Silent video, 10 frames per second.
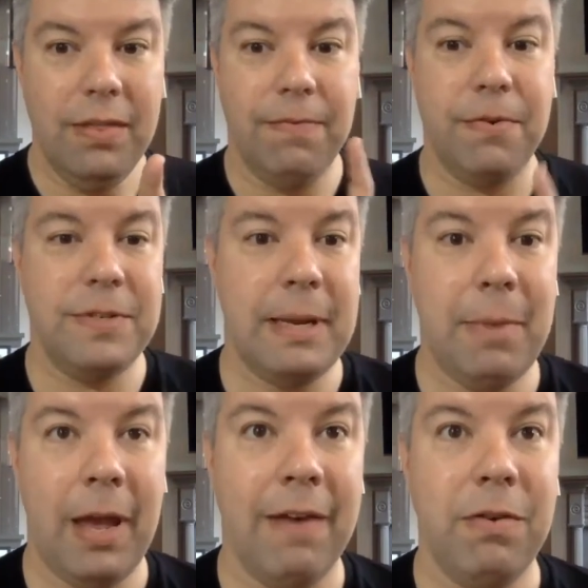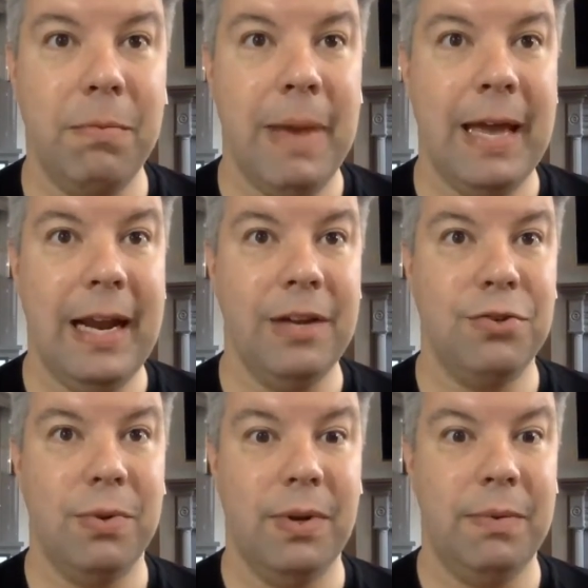the first time I ever met
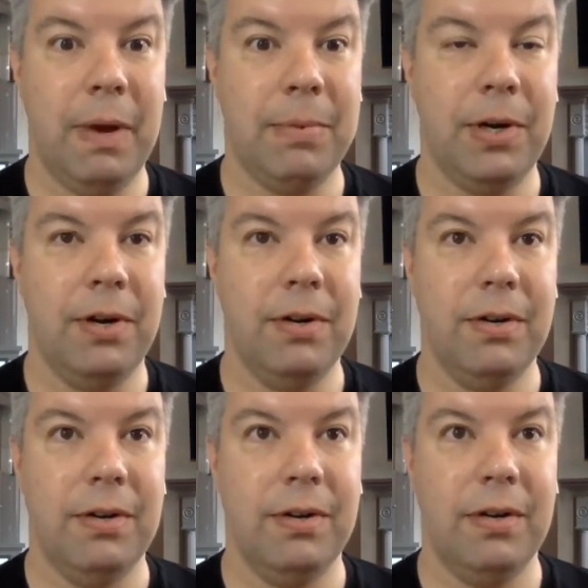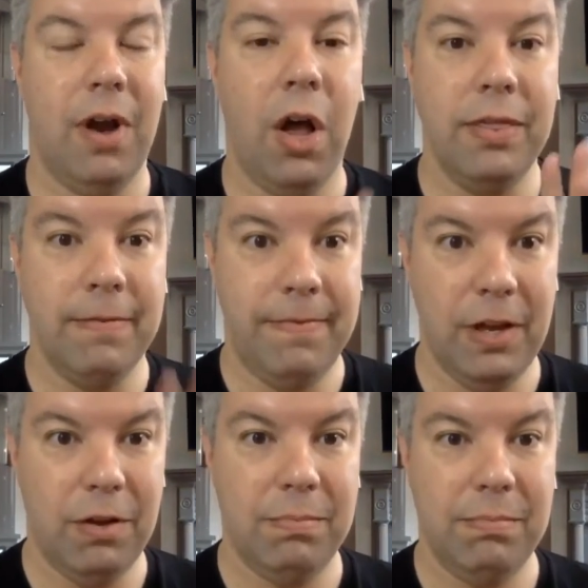Andrew Lloyd Webber on the
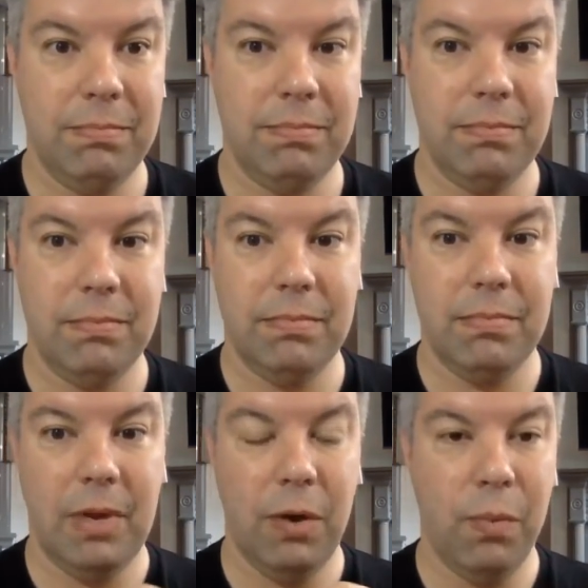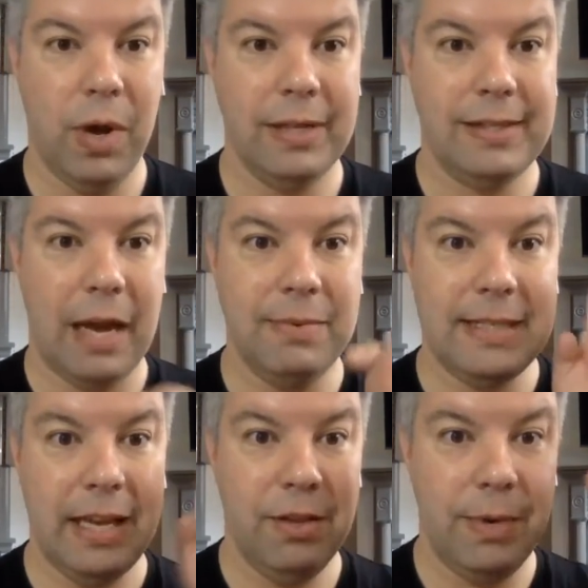film was I
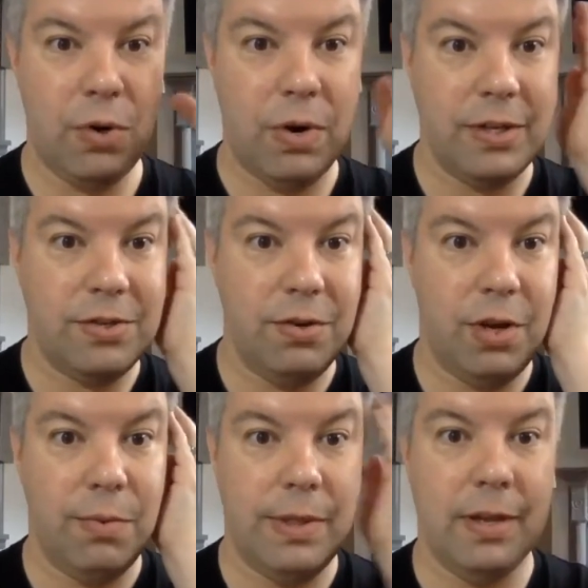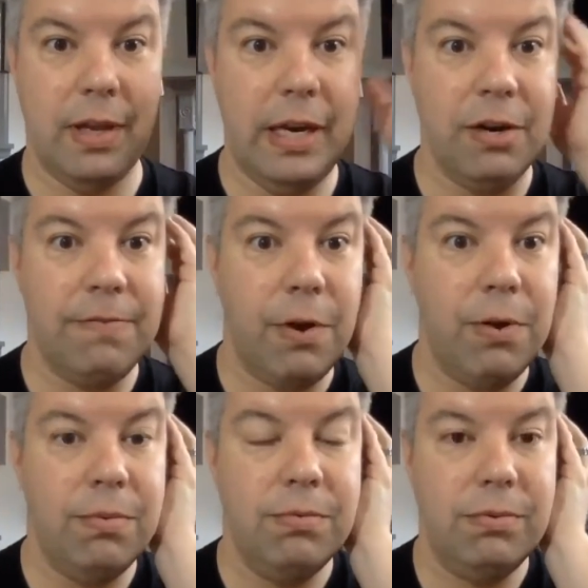was in the recording studio with the
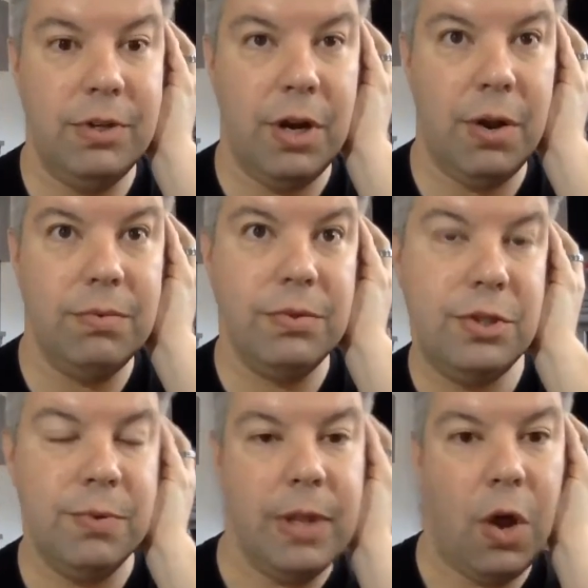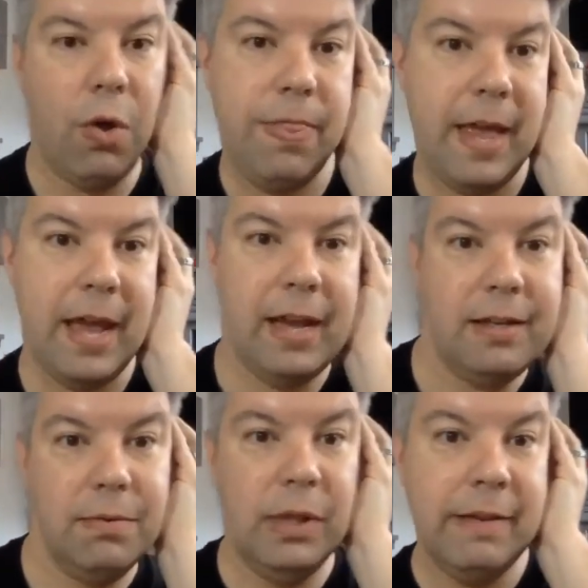earphone, you know, doing the whole
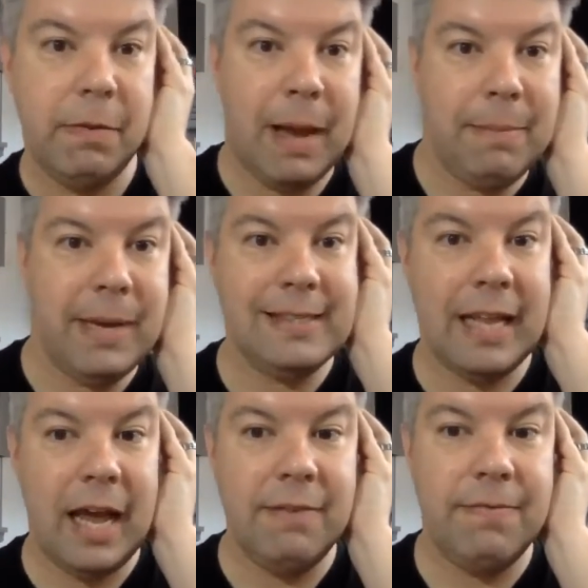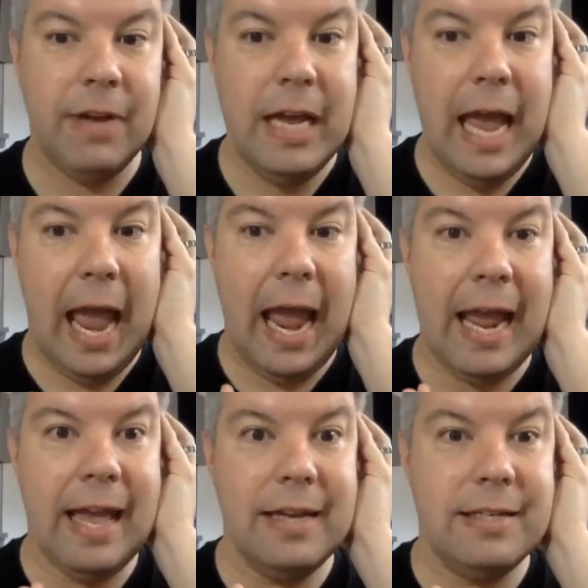thing, living my best life,
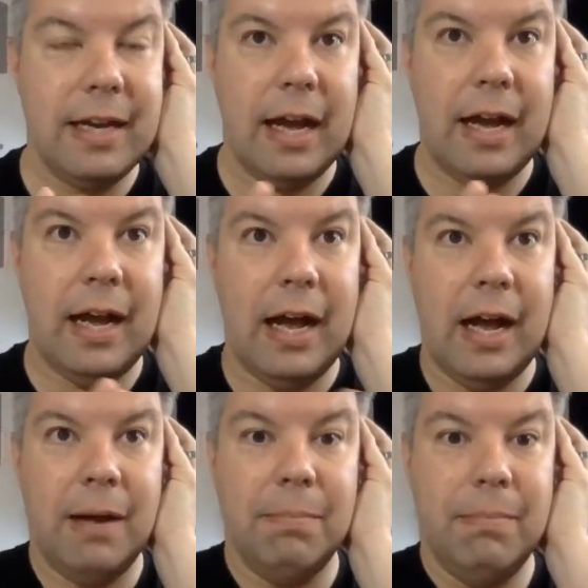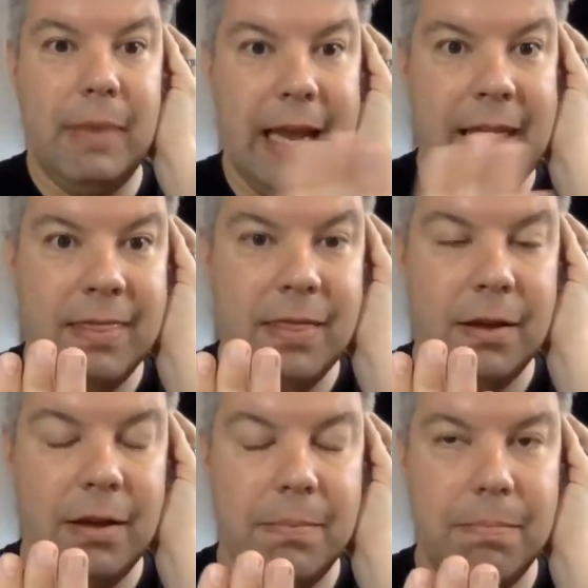and um, in
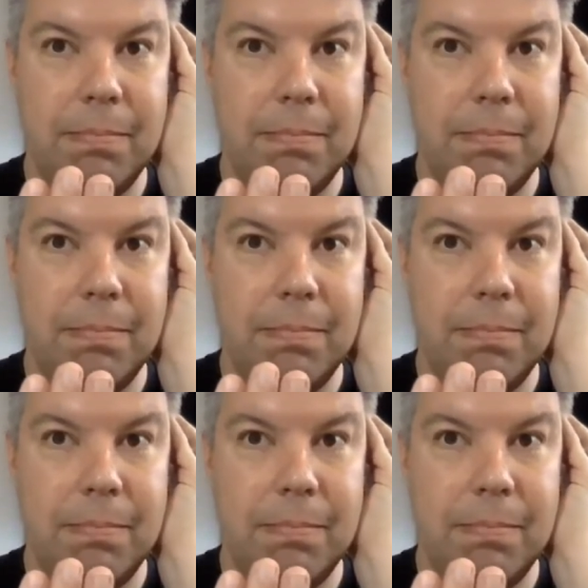the